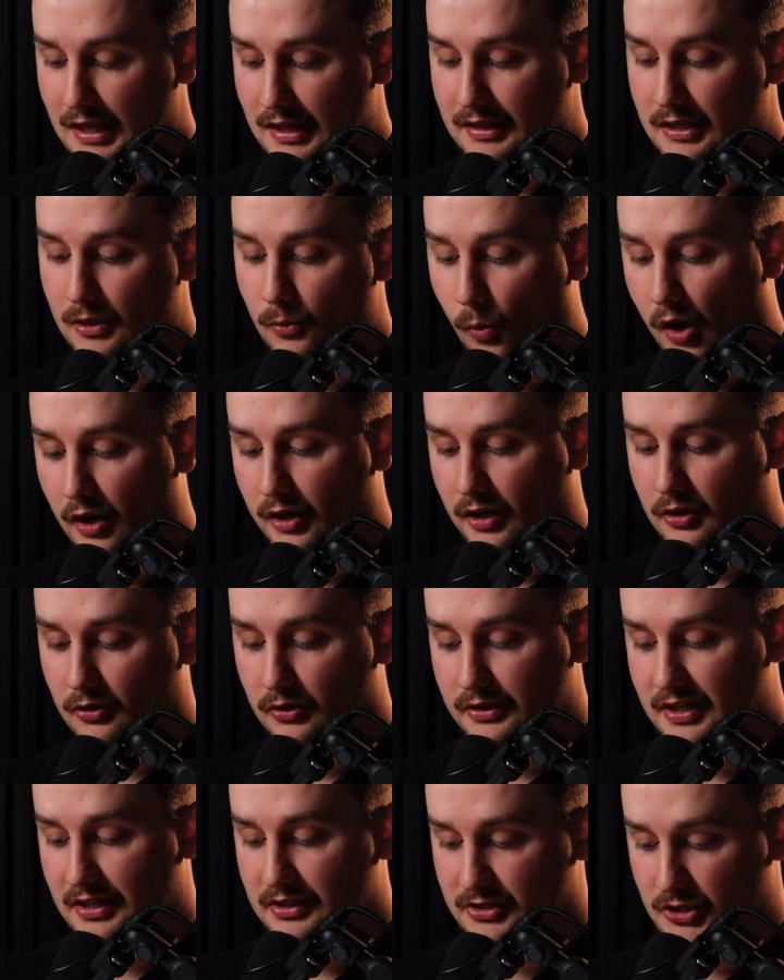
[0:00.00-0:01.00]
The
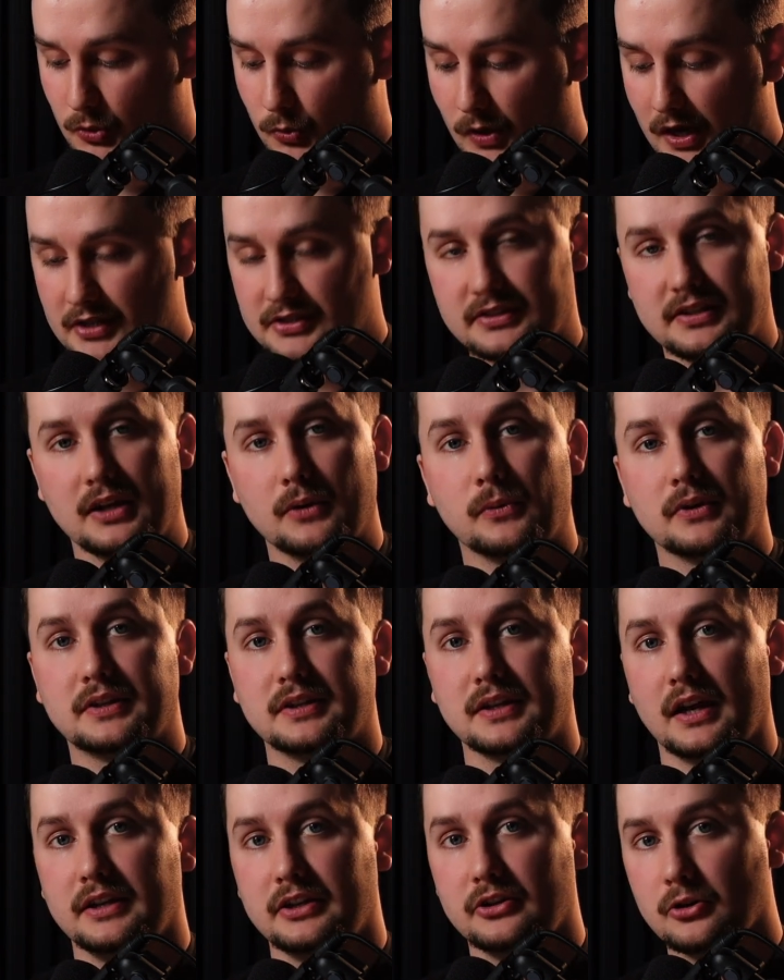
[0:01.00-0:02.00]
watercolor tends to resonate with
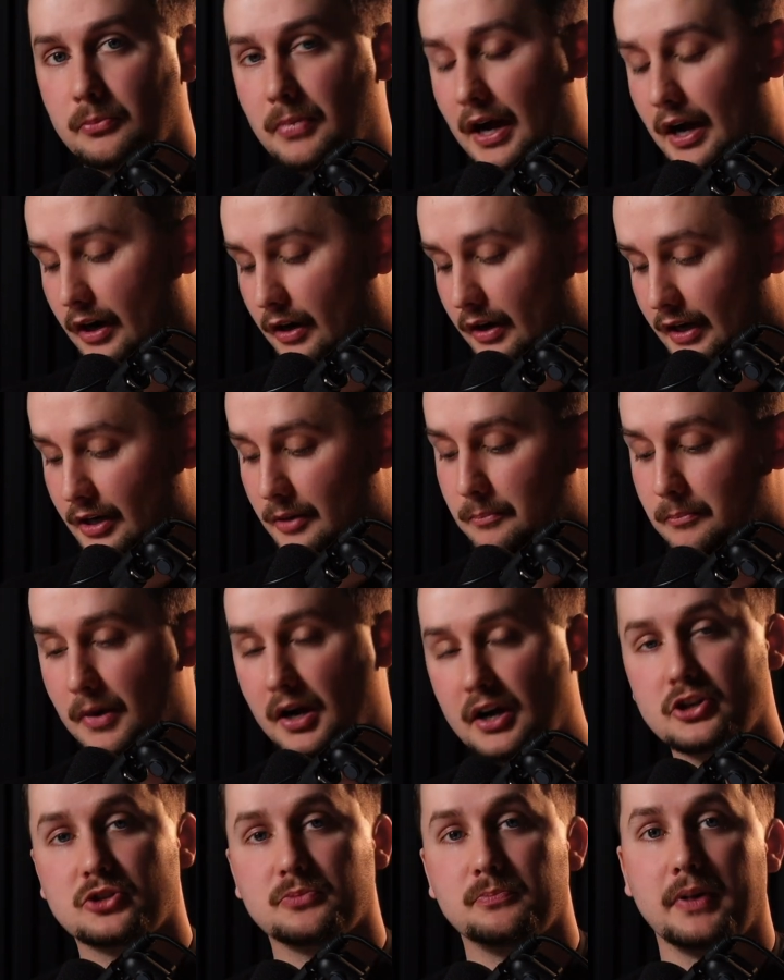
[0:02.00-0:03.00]
the ideal buyer in a
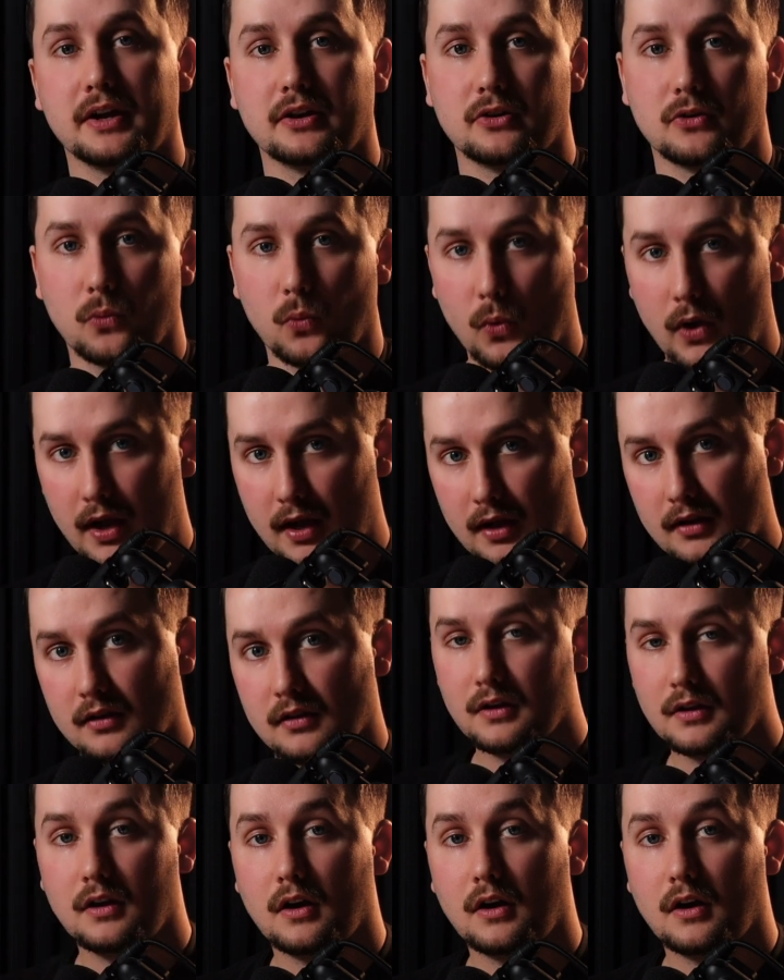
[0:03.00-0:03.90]
much better way.